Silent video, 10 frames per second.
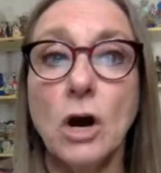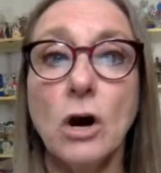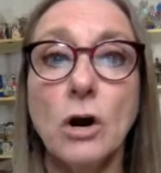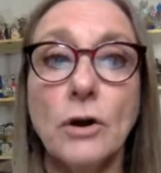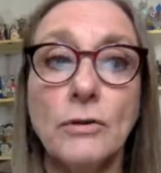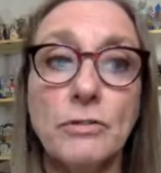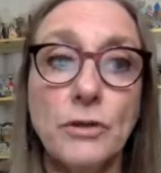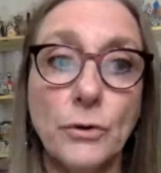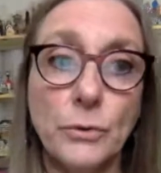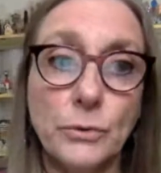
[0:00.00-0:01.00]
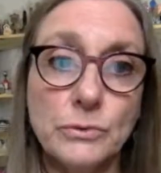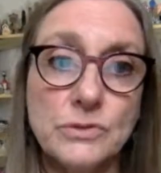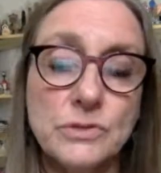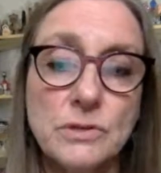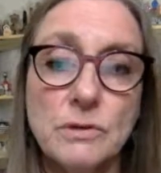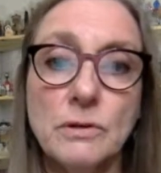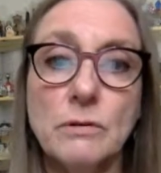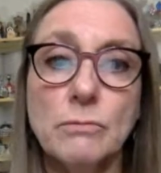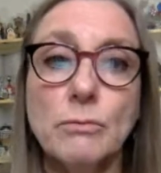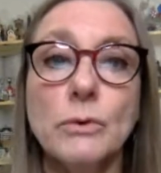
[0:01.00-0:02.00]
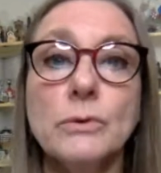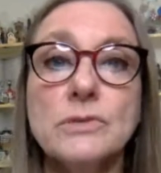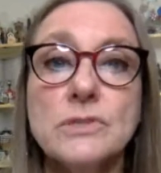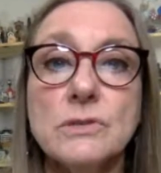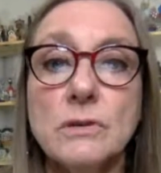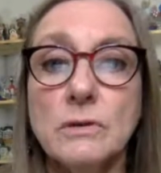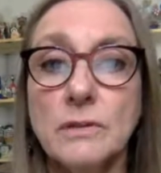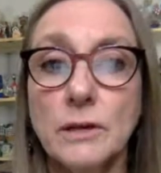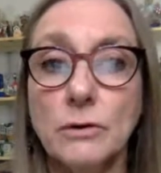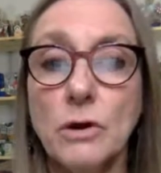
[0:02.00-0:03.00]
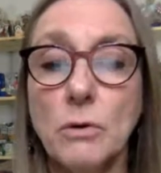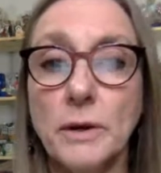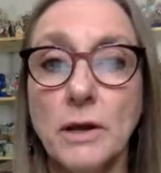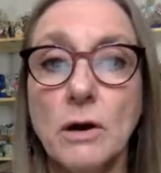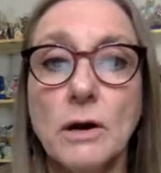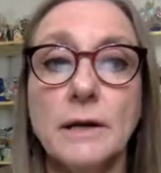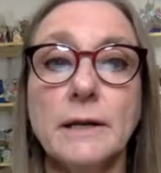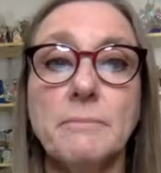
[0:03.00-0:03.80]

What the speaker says: are those roots that are going on.